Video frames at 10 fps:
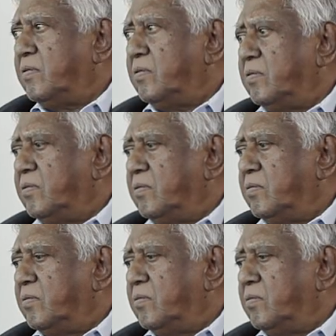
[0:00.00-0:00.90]

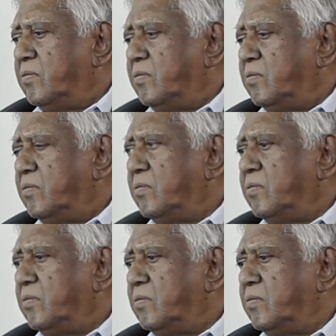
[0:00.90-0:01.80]

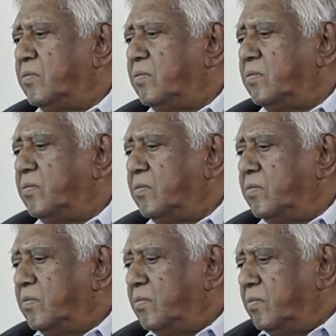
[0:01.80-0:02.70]

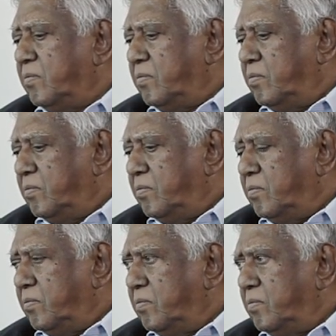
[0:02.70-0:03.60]

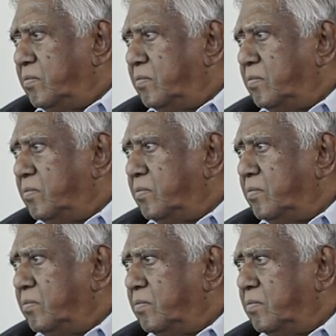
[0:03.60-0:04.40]
(silent)